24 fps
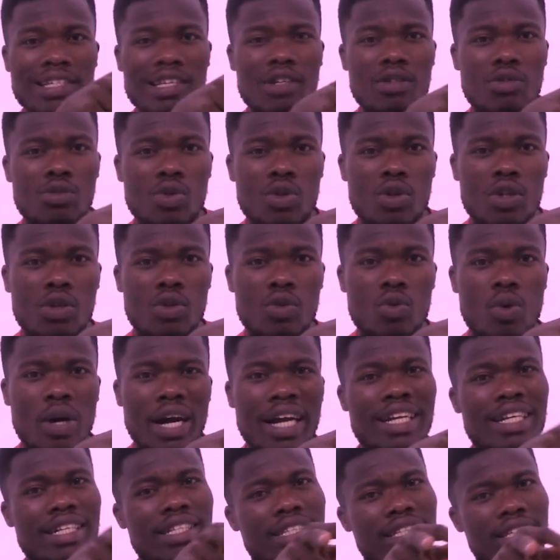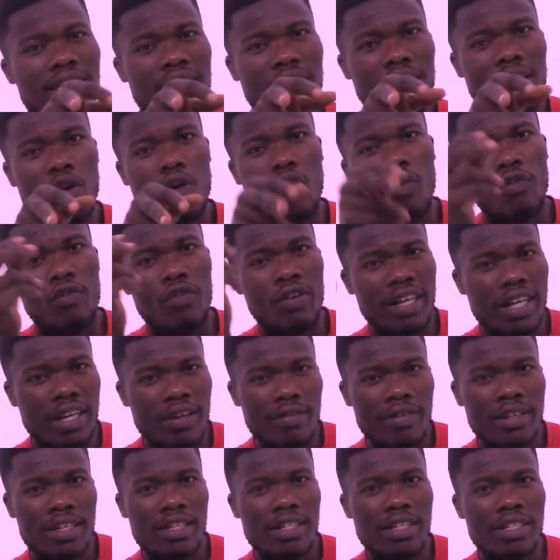house, not look at the china or fake
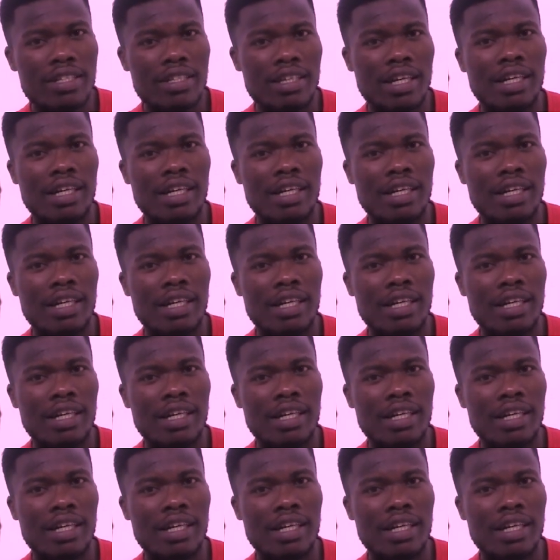Kevin is